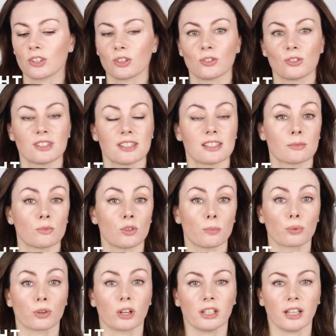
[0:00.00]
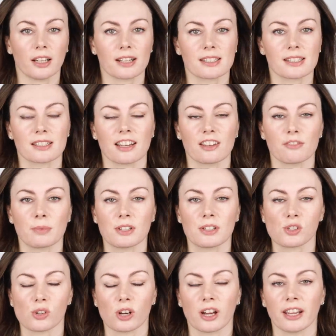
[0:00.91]
you see some new products that I've
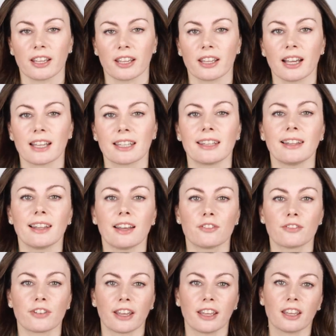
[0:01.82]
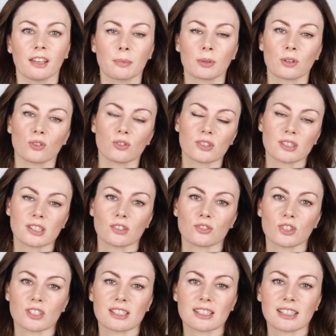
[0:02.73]
been trying and loving, but also
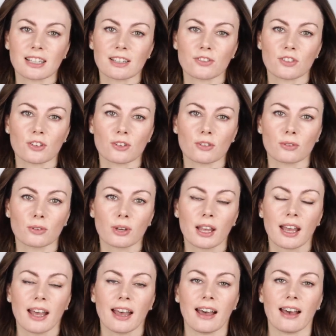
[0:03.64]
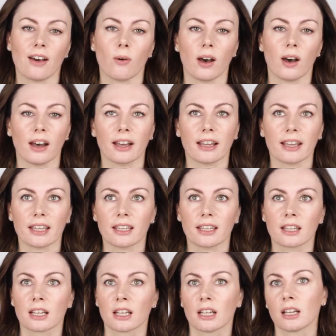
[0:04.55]
just to give you how
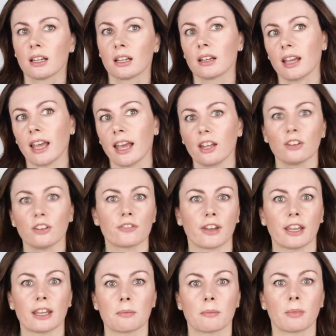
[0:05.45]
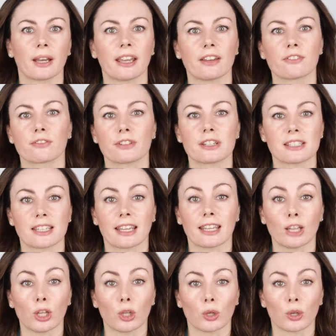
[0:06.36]
I elevate my
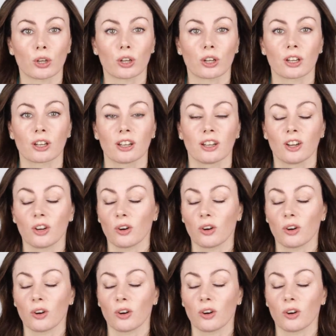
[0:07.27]
everyday look.